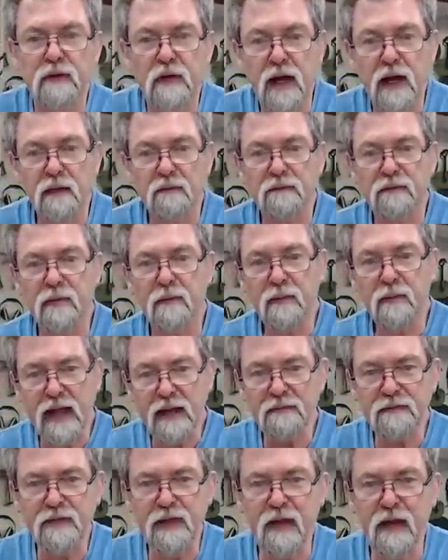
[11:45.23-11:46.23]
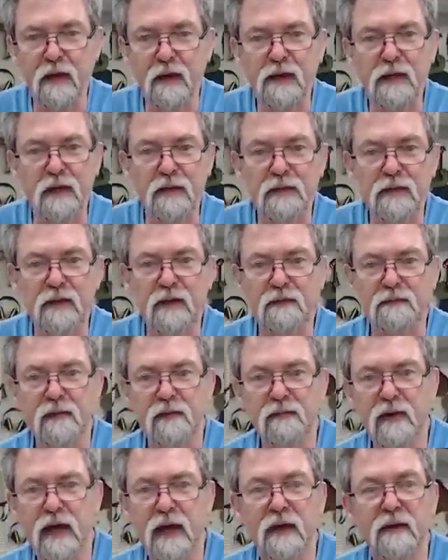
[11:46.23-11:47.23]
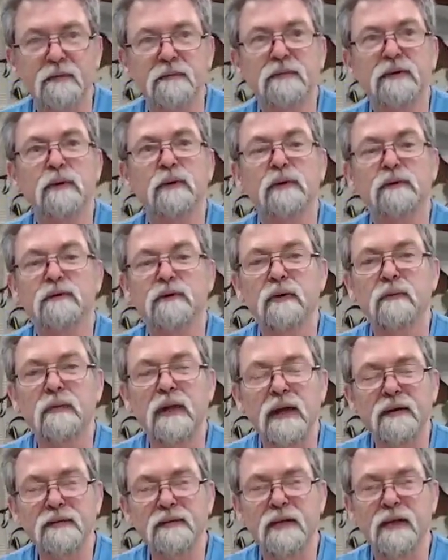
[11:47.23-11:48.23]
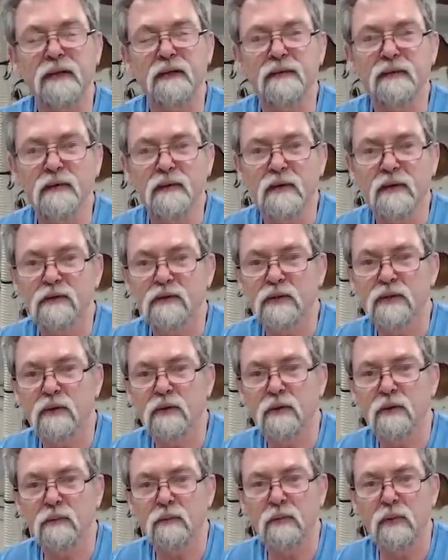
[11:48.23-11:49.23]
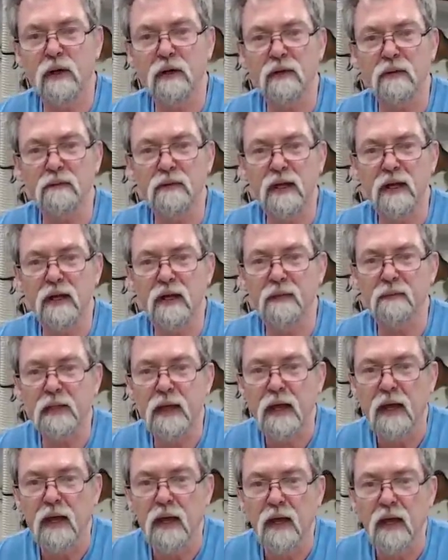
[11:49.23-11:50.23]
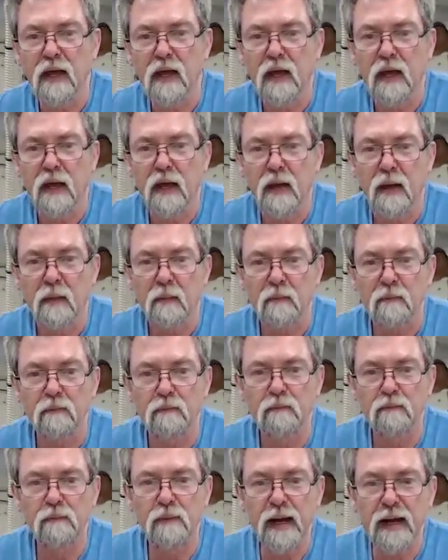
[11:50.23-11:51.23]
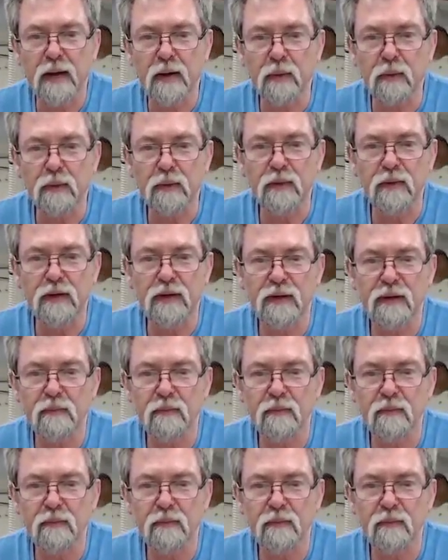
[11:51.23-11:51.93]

From Latvia, I don't think I've ever had a viewer from Latvia, so welcome there. Bakarods,